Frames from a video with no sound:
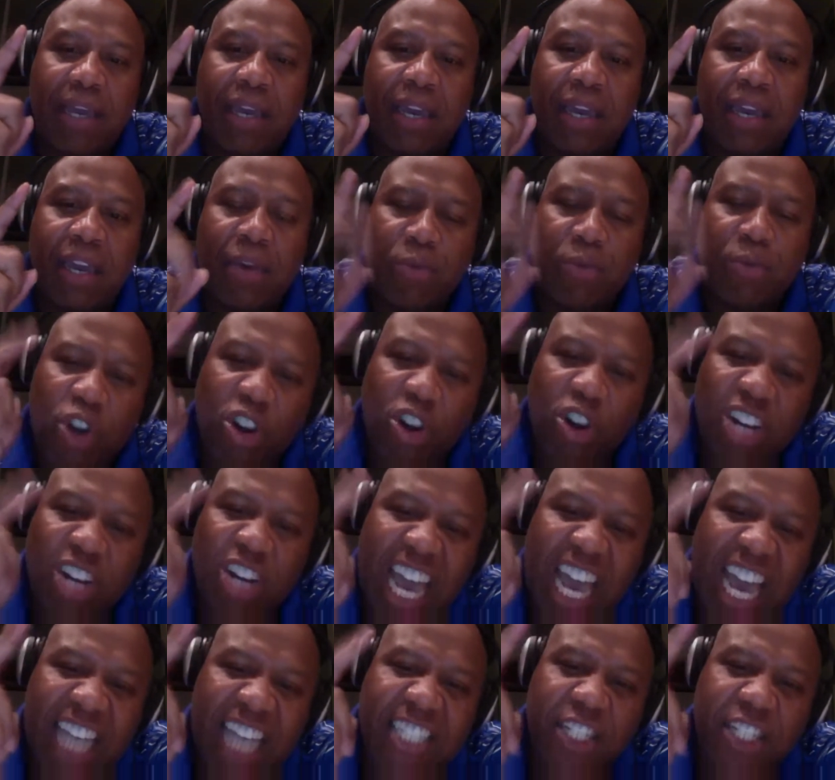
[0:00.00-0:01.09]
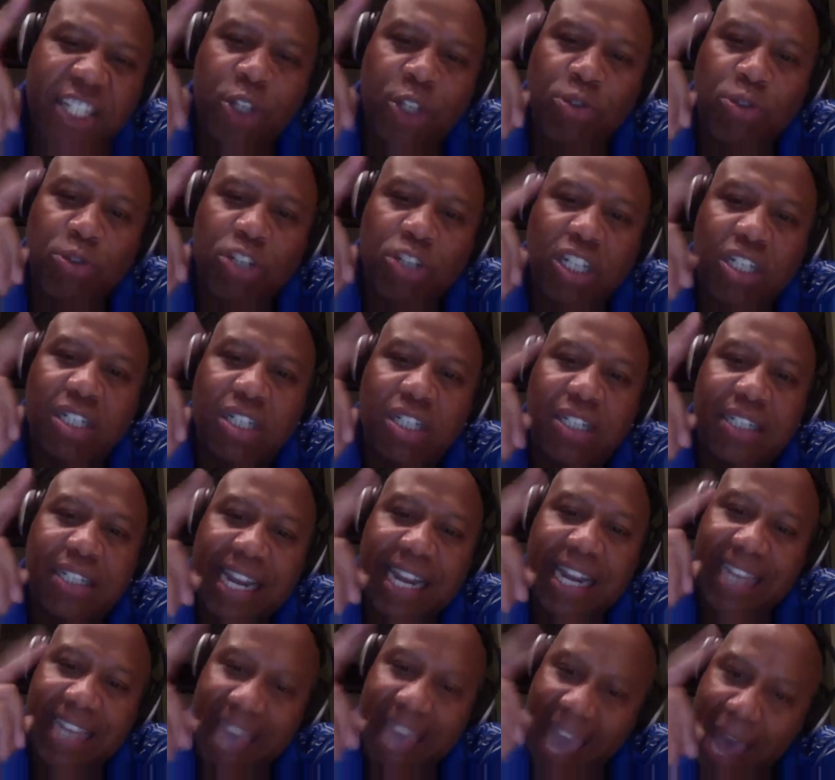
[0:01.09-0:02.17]
We're going to execute good daily
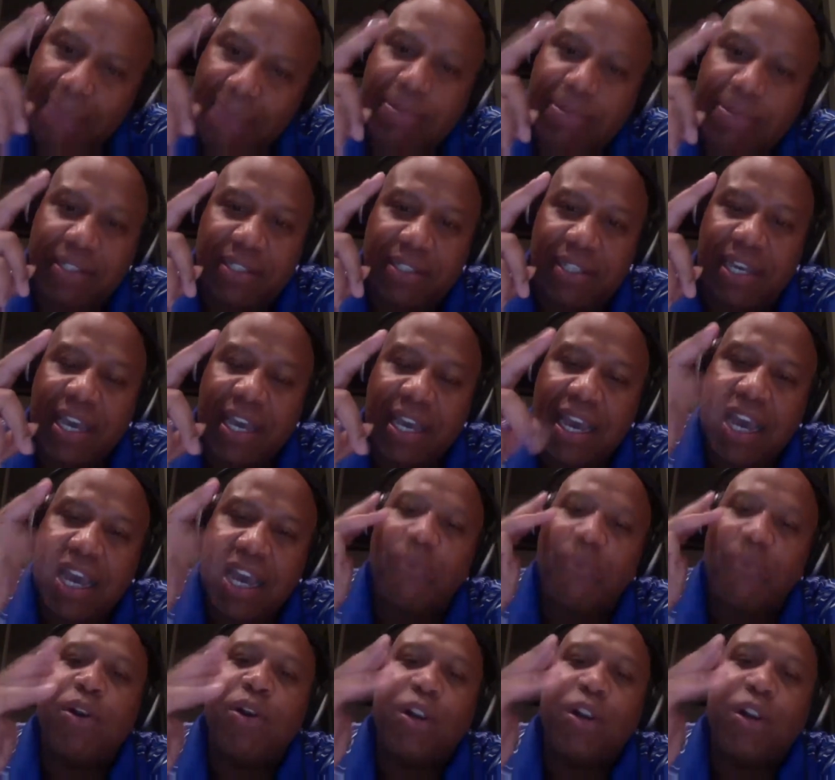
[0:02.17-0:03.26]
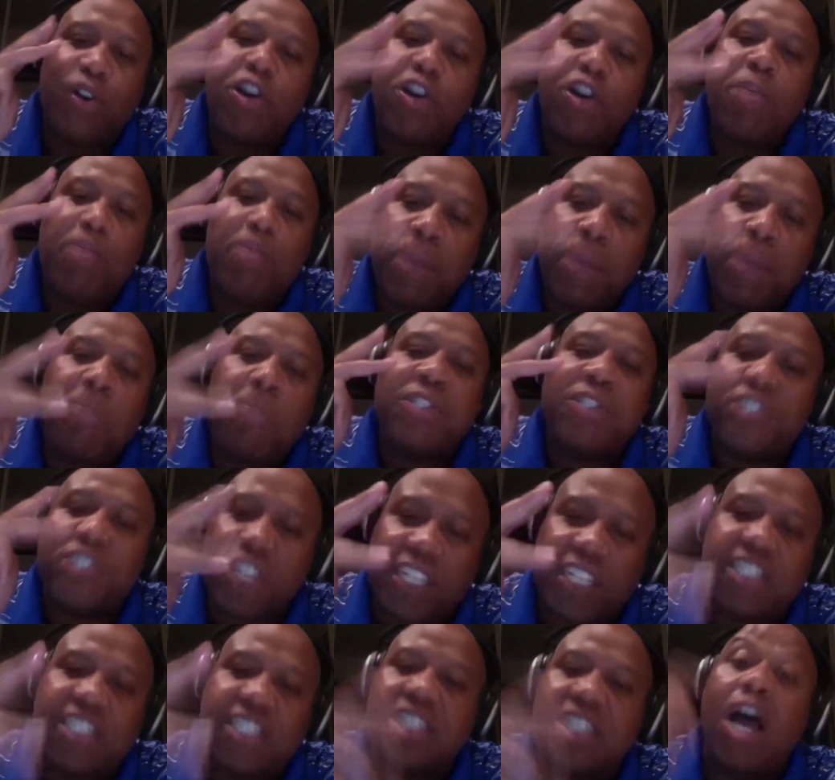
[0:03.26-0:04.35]
habits, and we're going to be
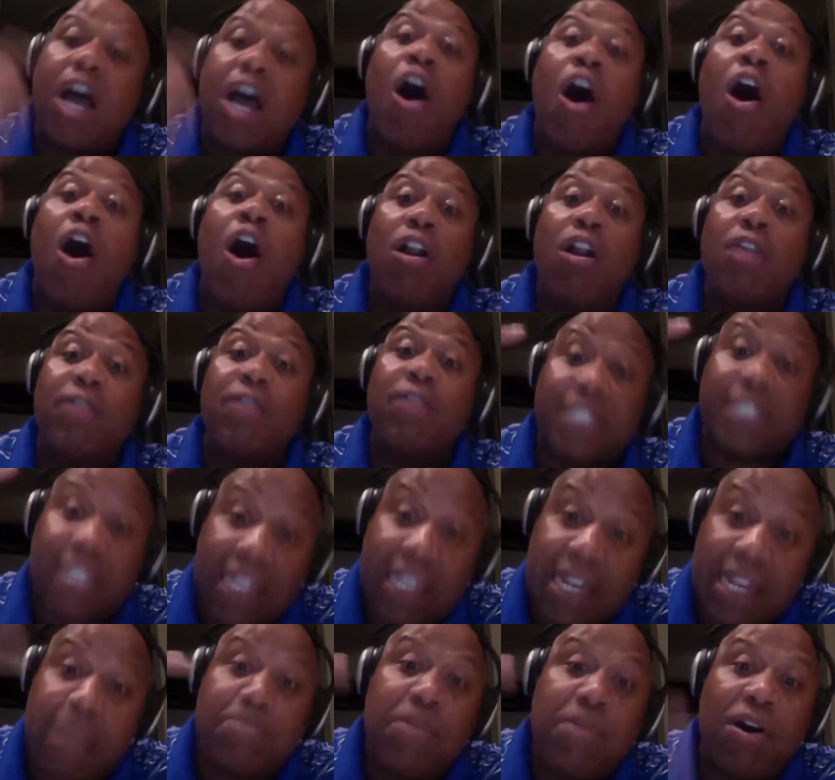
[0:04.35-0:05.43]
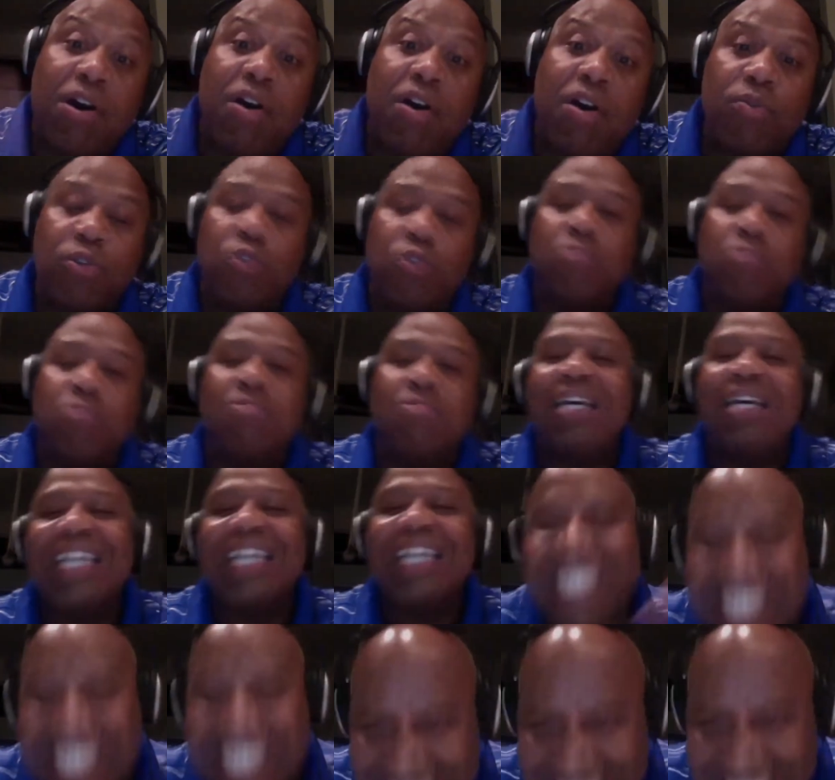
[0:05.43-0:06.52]
positioned, all of us in that ballroom, to
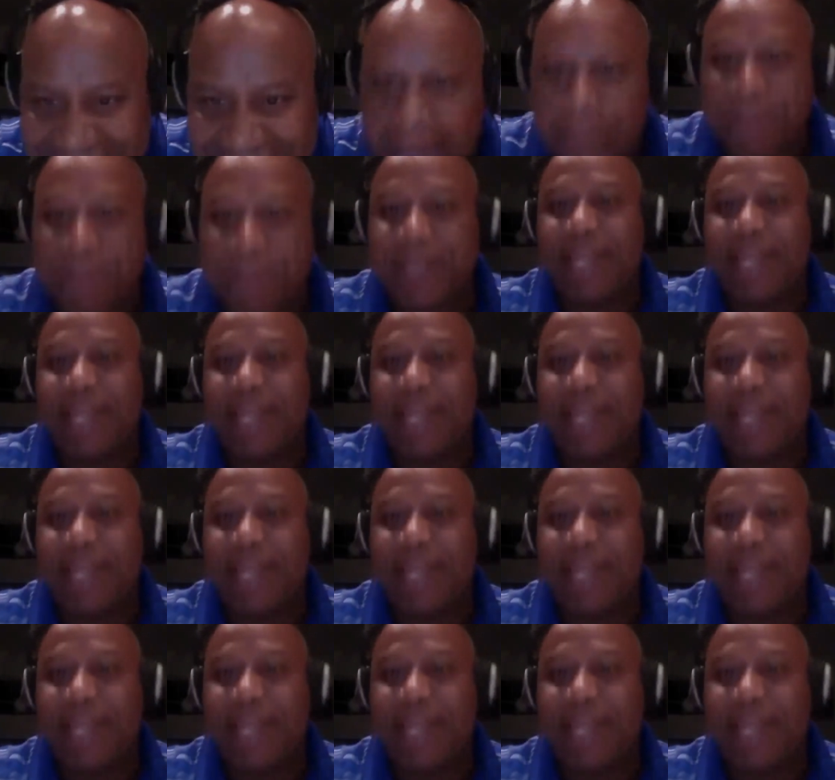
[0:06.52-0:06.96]
dominate.